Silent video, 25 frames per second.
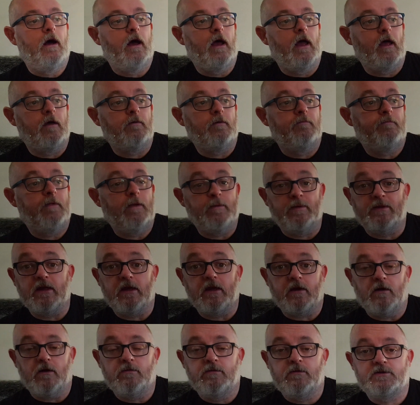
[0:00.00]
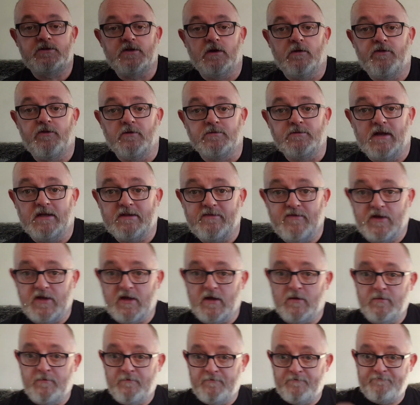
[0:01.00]
Anyway, there you go. So thumbs up the
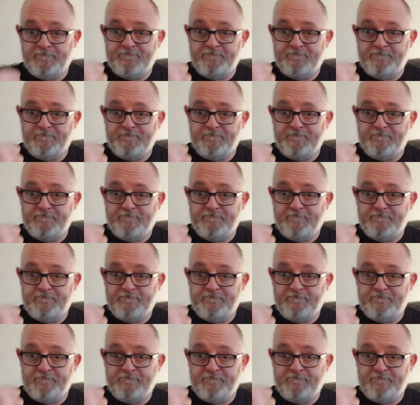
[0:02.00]
video,